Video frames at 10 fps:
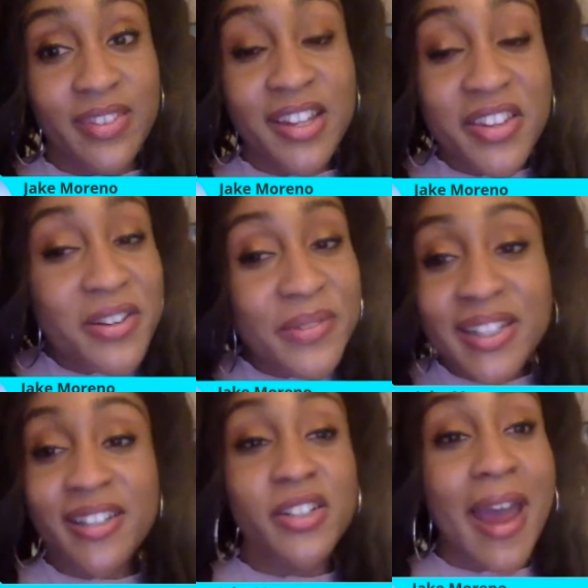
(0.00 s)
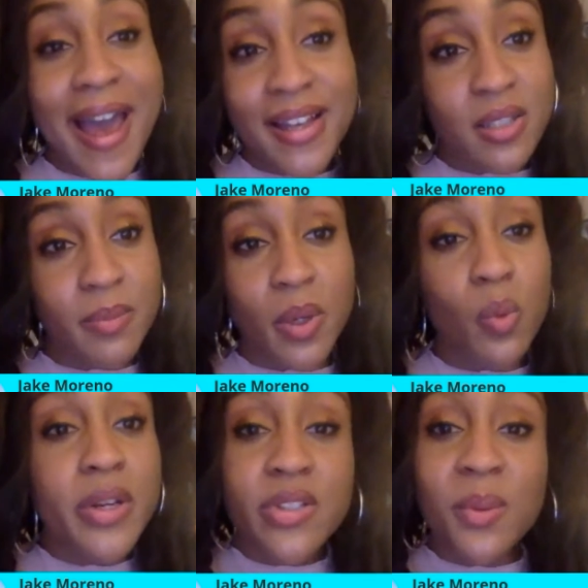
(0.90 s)
There has to be.
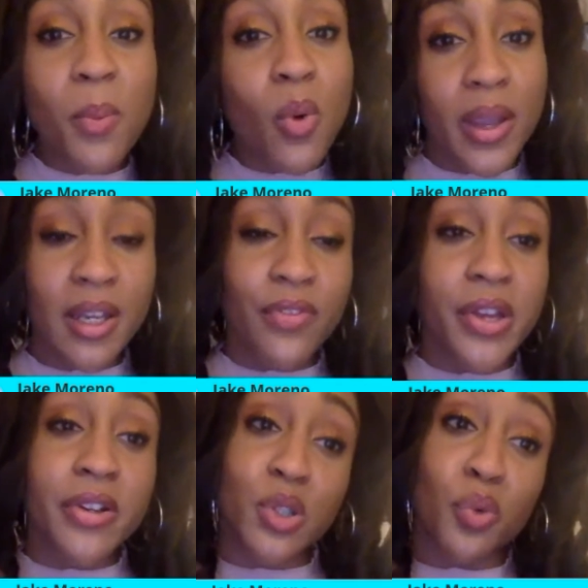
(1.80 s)
What is the point if there is no